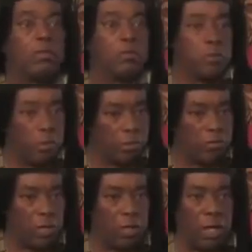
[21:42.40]
Do you
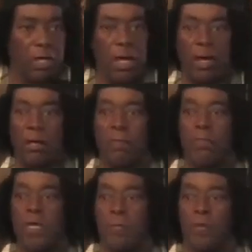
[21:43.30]
understand? And that
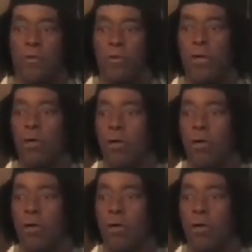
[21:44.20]
and people